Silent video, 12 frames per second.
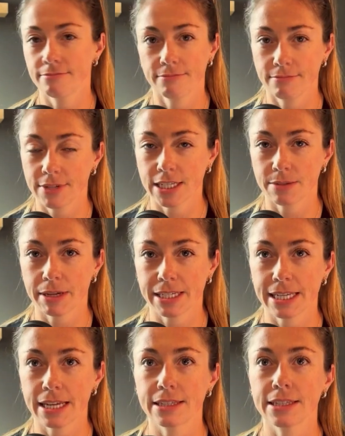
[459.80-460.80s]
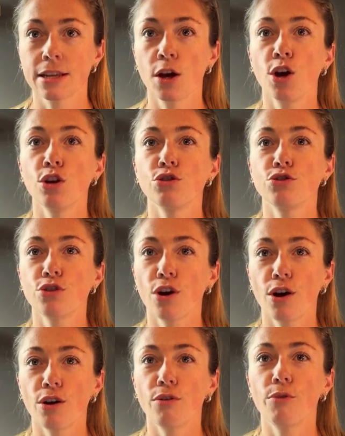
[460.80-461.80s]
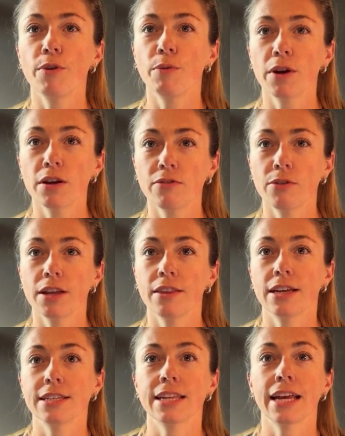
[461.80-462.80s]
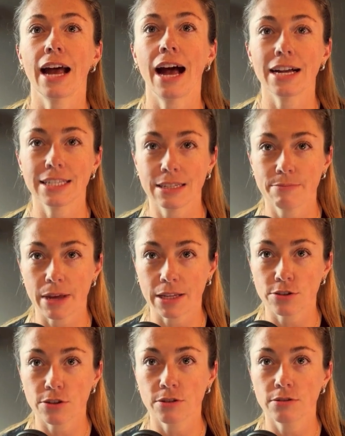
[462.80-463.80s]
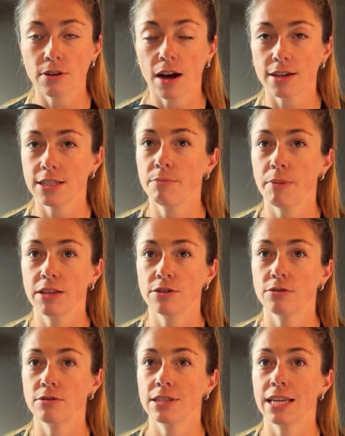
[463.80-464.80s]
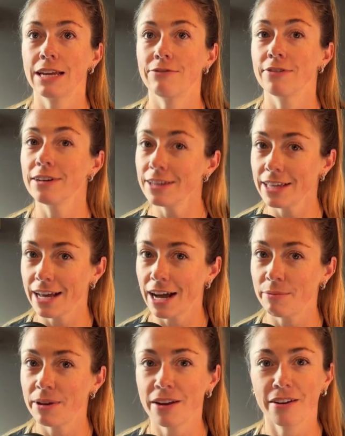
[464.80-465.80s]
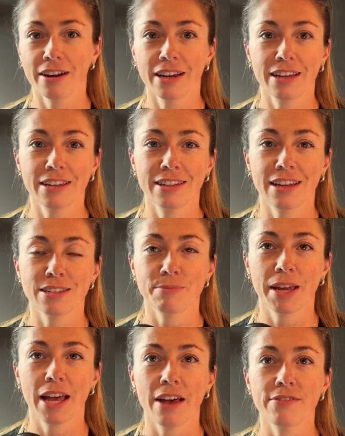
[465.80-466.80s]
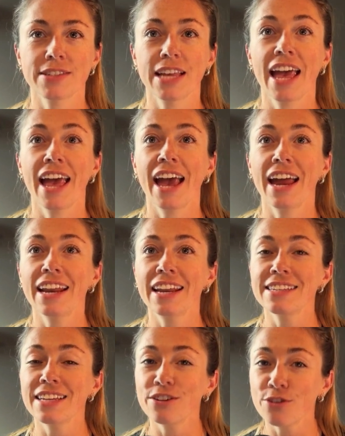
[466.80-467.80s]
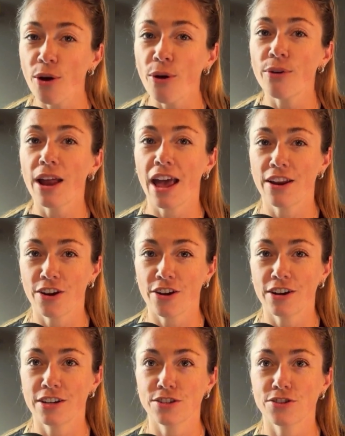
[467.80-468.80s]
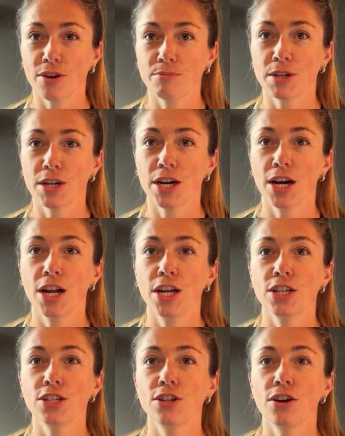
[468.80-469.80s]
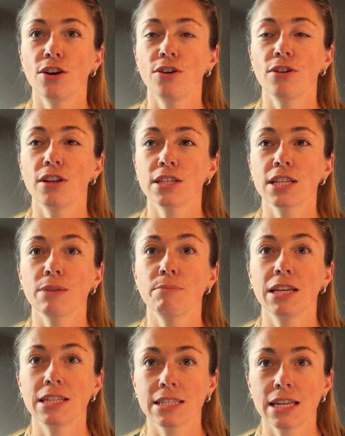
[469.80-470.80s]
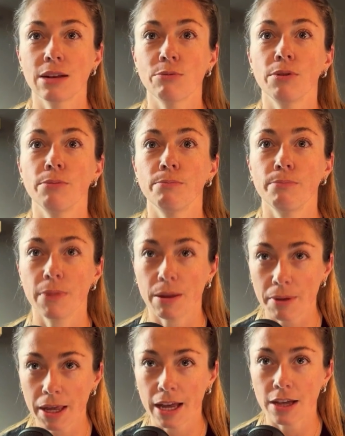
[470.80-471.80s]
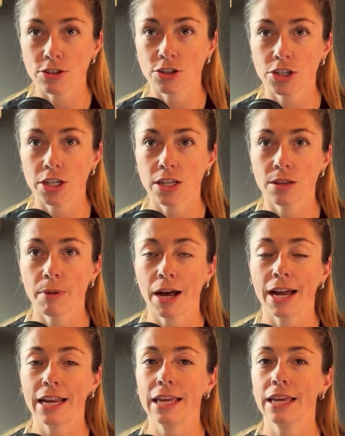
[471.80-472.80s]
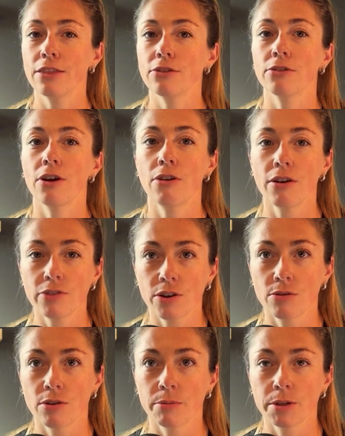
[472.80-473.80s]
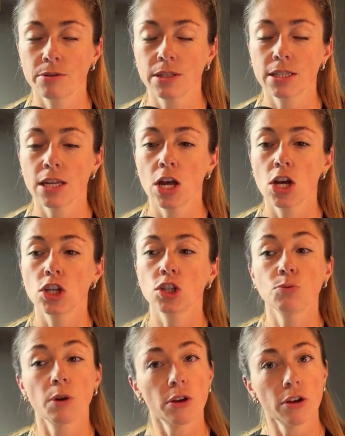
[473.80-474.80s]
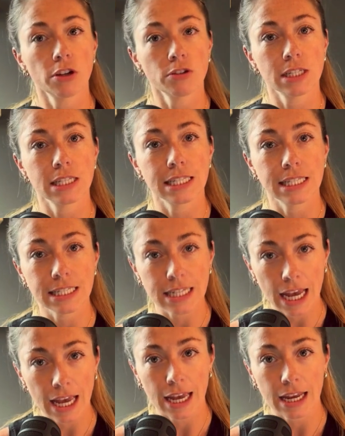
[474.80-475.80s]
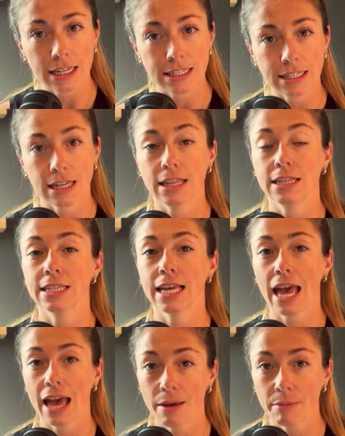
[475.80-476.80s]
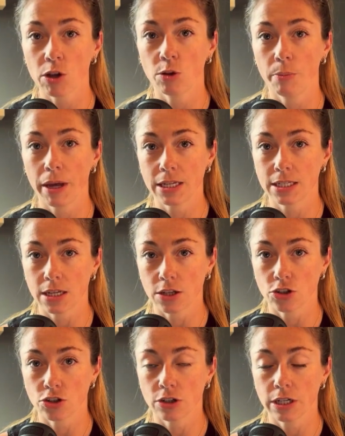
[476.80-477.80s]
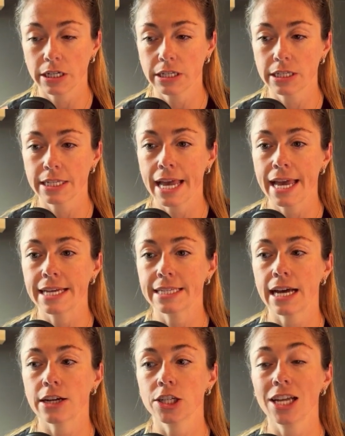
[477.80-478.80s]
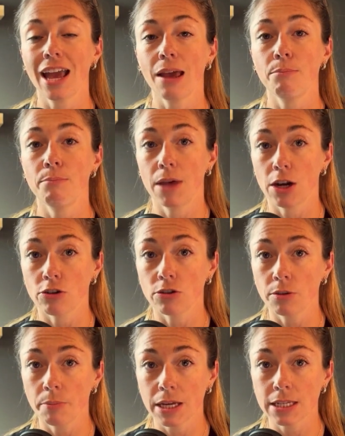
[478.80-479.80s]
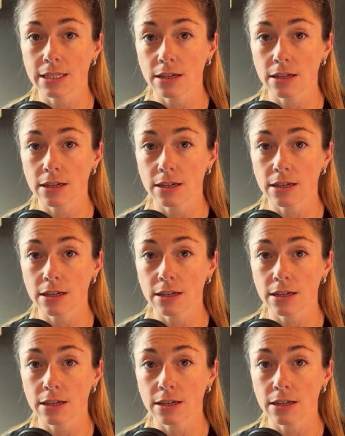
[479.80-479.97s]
It doesn't make sense. So we want to avoid things like oxybenzone. Oxybenzone is a really common ingredient in SPFs, and it is a known endocrine disruptor. So this means it will mimic estrogen in the body, throw off your hormones. So what you can use instead of these chemical-based sunscreens, is actually a mineral-based